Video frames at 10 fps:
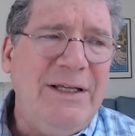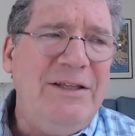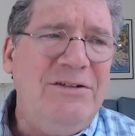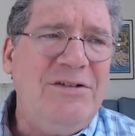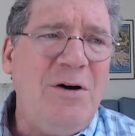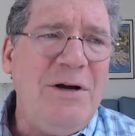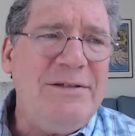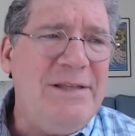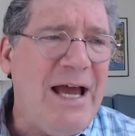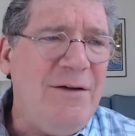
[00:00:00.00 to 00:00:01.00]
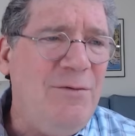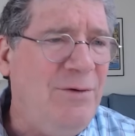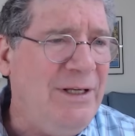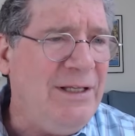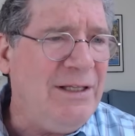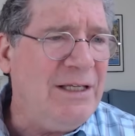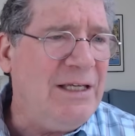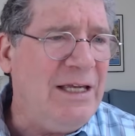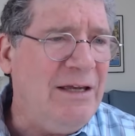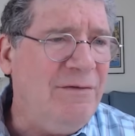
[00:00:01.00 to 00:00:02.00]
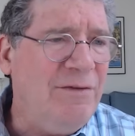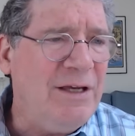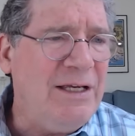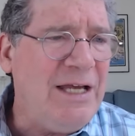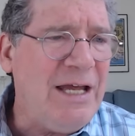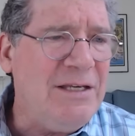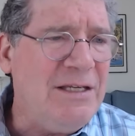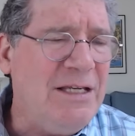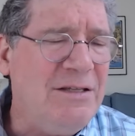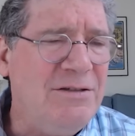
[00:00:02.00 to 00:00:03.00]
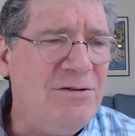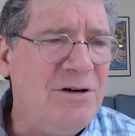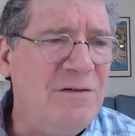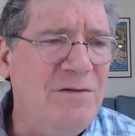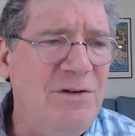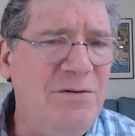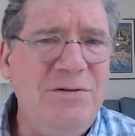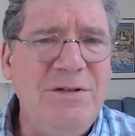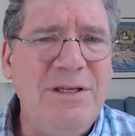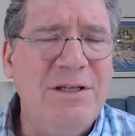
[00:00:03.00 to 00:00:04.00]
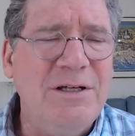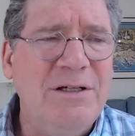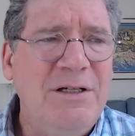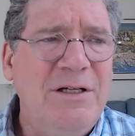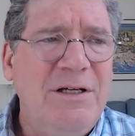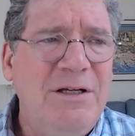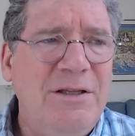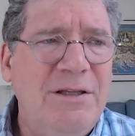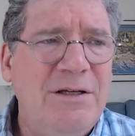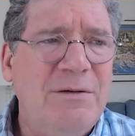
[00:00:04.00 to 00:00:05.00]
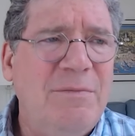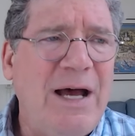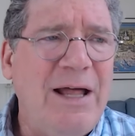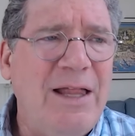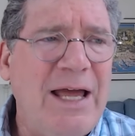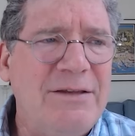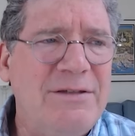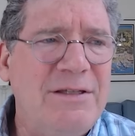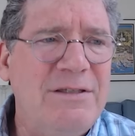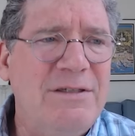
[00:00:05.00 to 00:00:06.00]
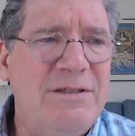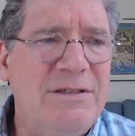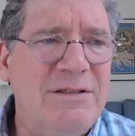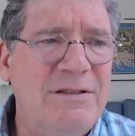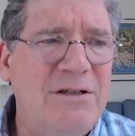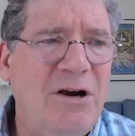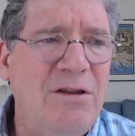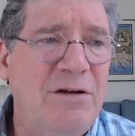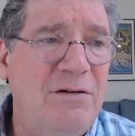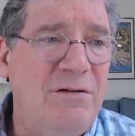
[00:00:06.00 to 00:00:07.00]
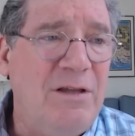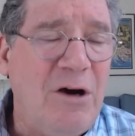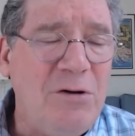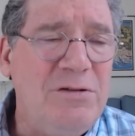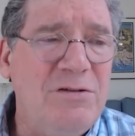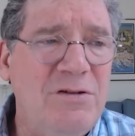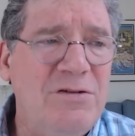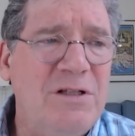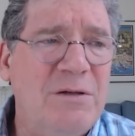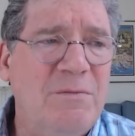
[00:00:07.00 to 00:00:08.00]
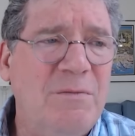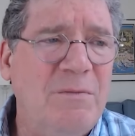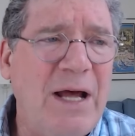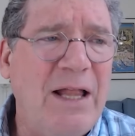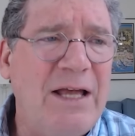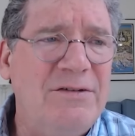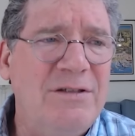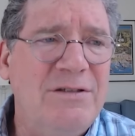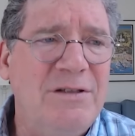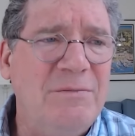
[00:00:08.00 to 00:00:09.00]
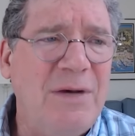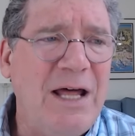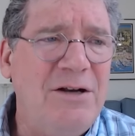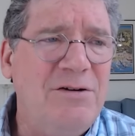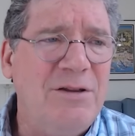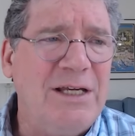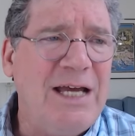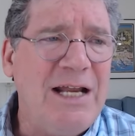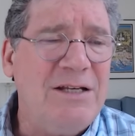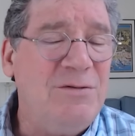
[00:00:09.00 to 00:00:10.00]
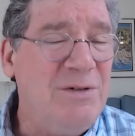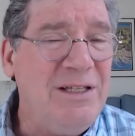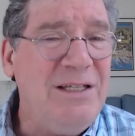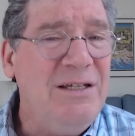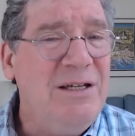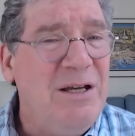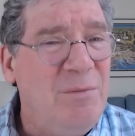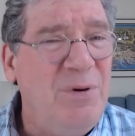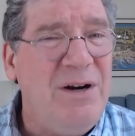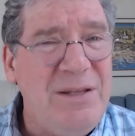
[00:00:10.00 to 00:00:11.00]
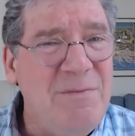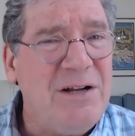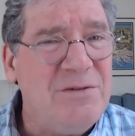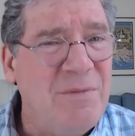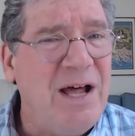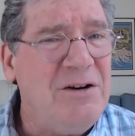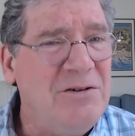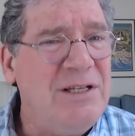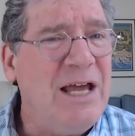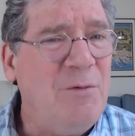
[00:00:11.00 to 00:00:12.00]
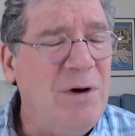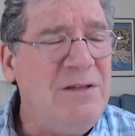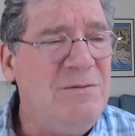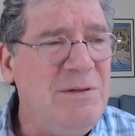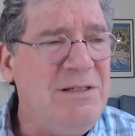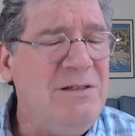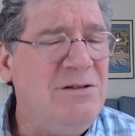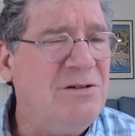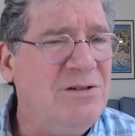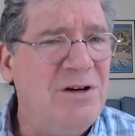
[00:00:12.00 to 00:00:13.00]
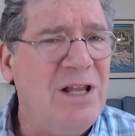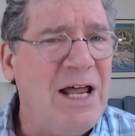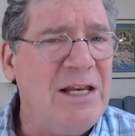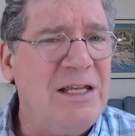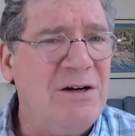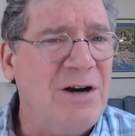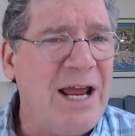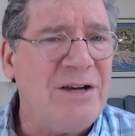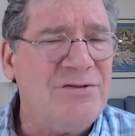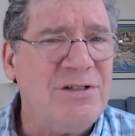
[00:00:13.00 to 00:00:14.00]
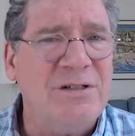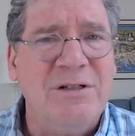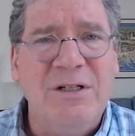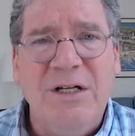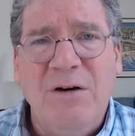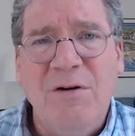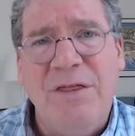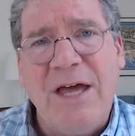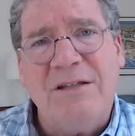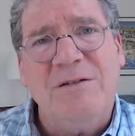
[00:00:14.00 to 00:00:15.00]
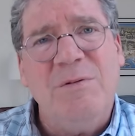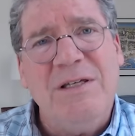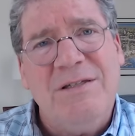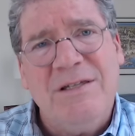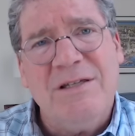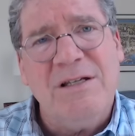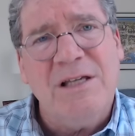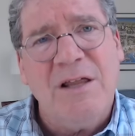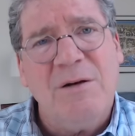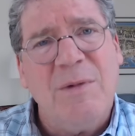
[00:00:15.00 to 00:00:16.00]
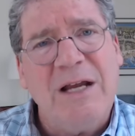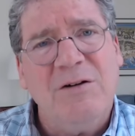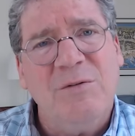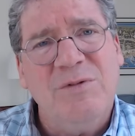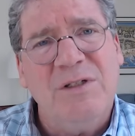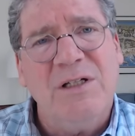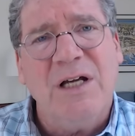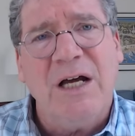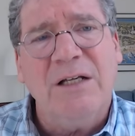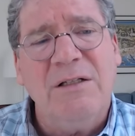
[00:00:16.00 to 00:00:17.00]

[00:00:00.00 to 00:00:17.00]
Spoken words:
So it's not really, if the gut is sort of using the bile acids, or the host is using the bile acids to monitor the gut, it's really pretty much monitoring that one species, or is there a lot of interaction with that species and the other microbes in the gut?